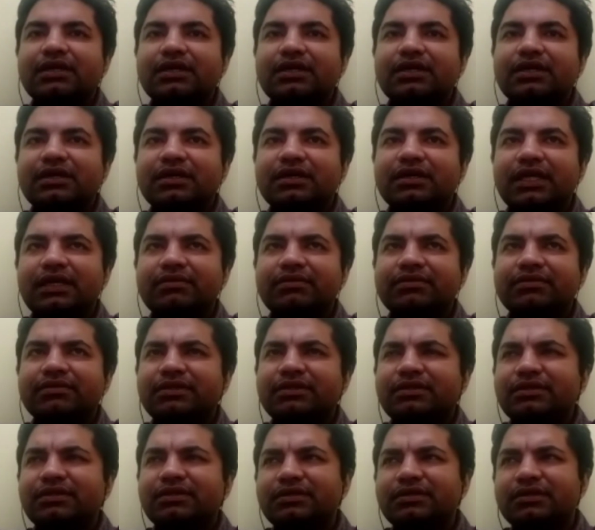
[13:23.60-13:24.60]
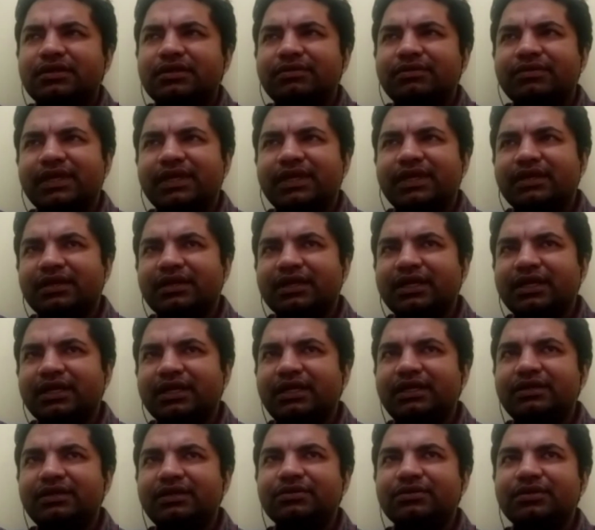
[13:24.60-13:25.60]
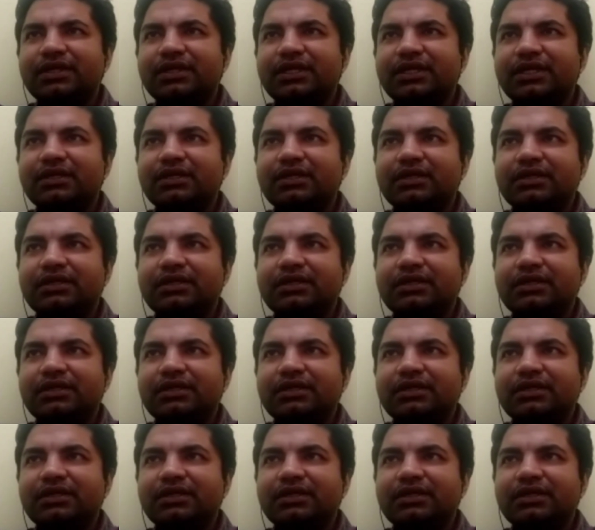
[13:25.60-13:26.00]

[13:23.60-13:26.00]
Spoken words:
Even we try doing